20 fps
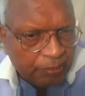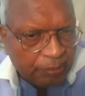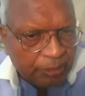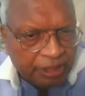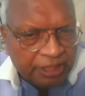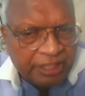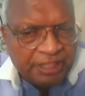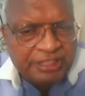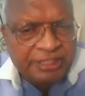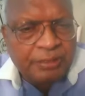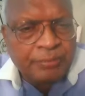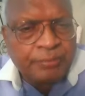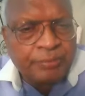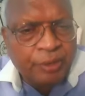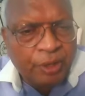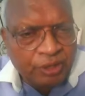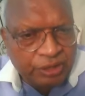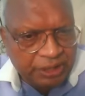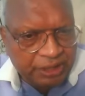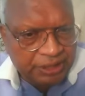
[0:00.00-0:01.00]
But it's
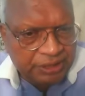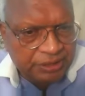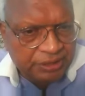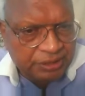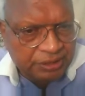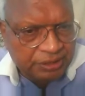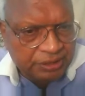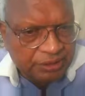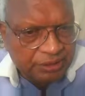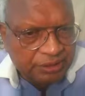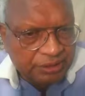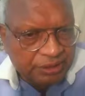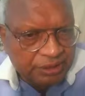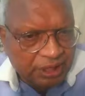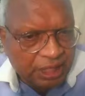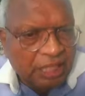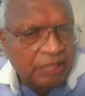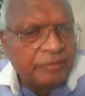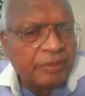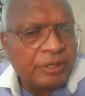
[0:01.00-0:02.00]
important.
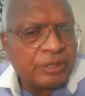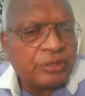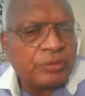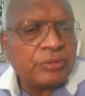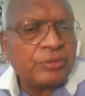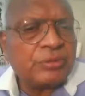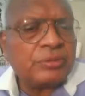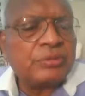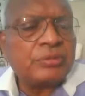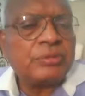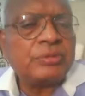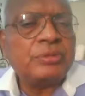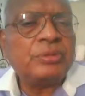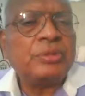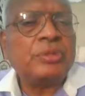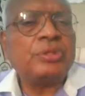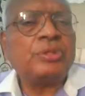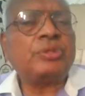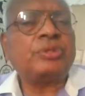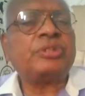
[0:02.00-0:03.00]
I want to
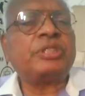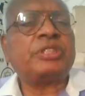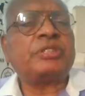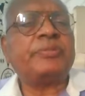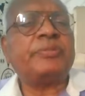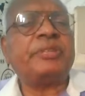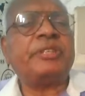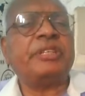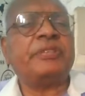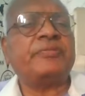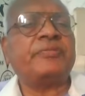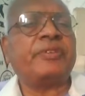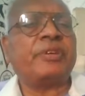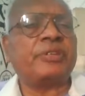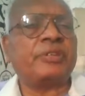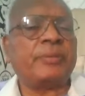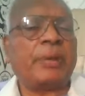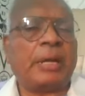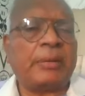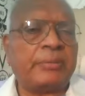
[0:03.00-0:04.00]
use this medium
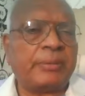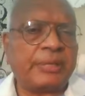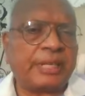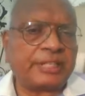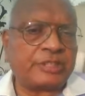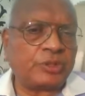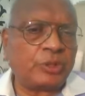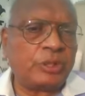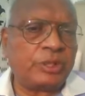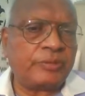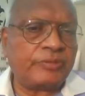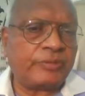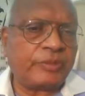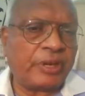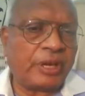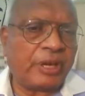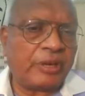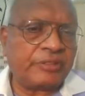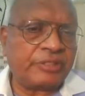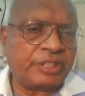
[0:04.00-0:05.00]
for, I'm actually
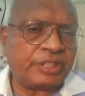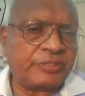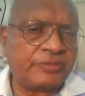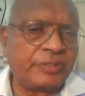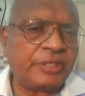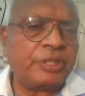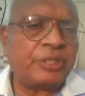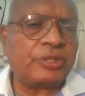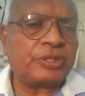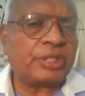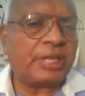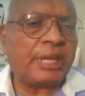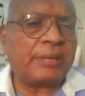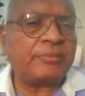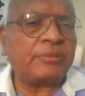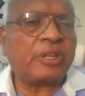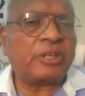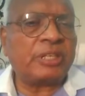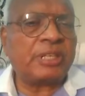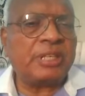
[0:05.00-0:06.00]
for these videos,
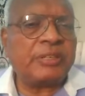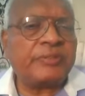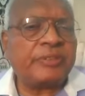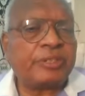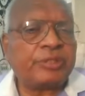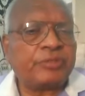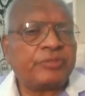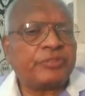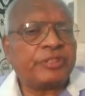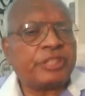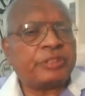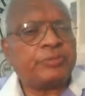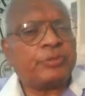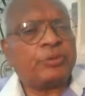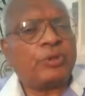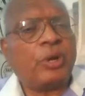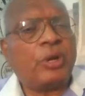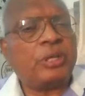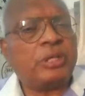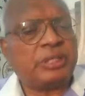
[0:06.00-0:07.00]
I'm not leaving to
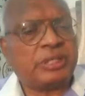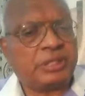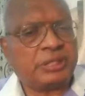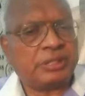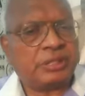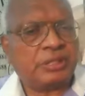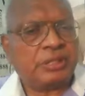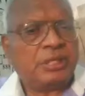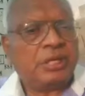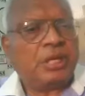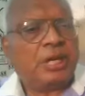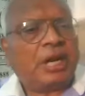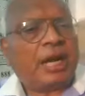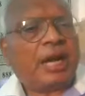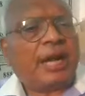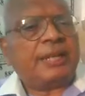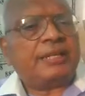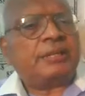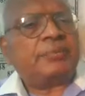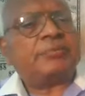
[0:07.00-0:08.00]
Facebook only.
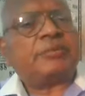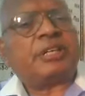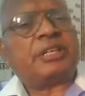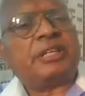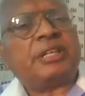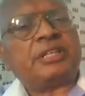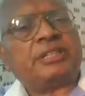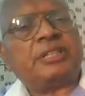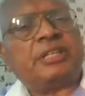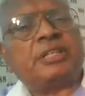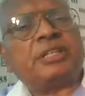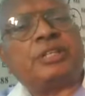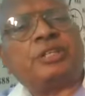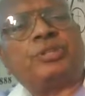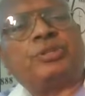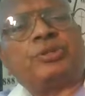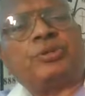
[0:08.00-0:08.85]
I am connecting it